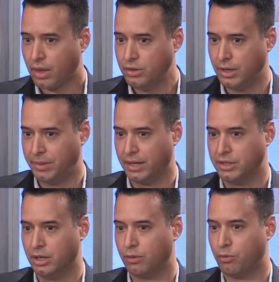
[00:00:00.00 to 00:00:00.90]
something a
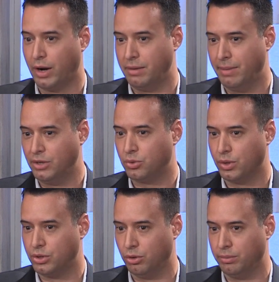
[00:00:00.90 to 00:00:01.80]
dear friend and
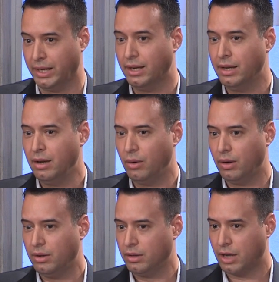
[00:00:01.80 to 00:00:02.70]
mentor told me
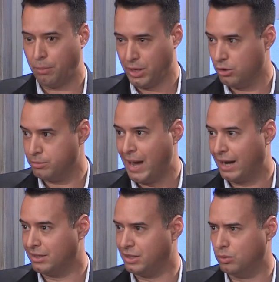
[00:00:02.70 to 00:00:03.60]
a couple years
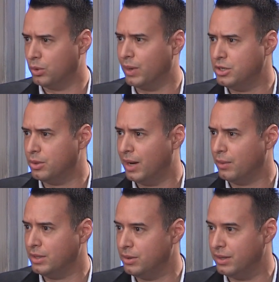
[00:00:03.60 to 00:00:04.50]
back. I said, what do I do? How
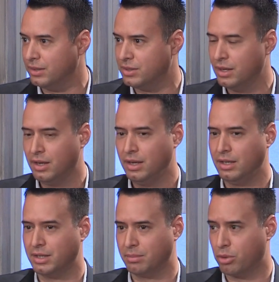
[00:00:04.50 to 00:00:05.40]
do I do this?
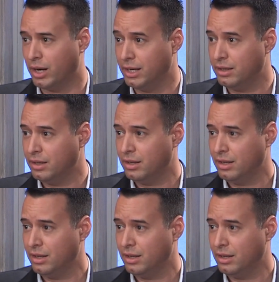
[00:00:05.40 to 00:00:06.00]
He's like, Bryan,